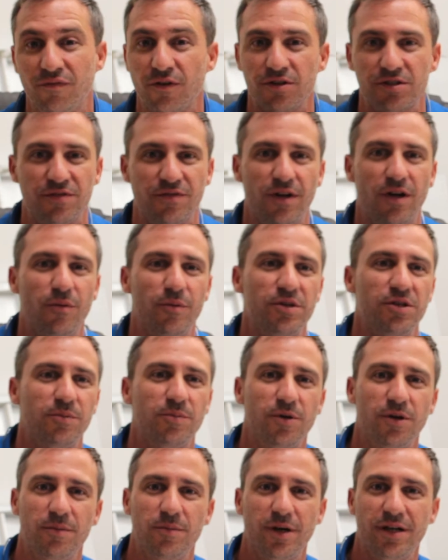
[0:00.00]
first of all, when you're
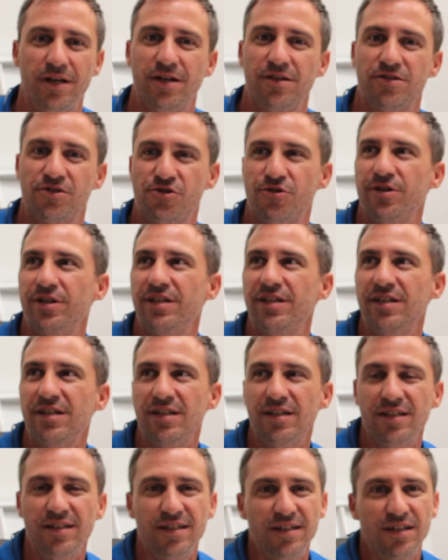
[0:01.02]
putting money on the street,
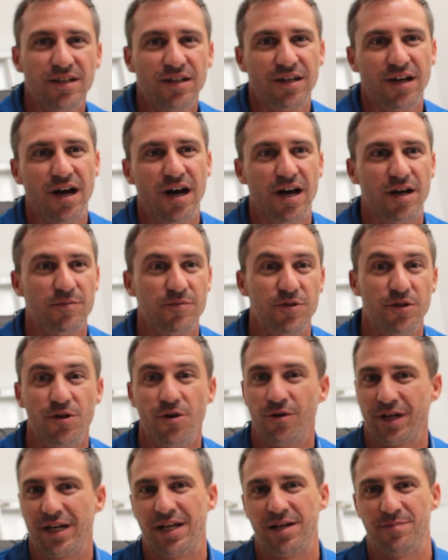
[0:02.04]
you
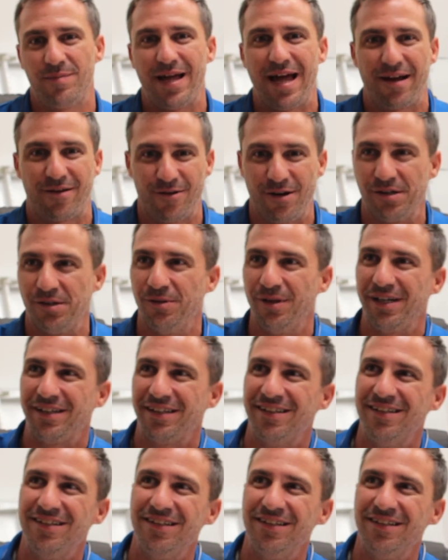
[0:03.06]
don't get it back right away.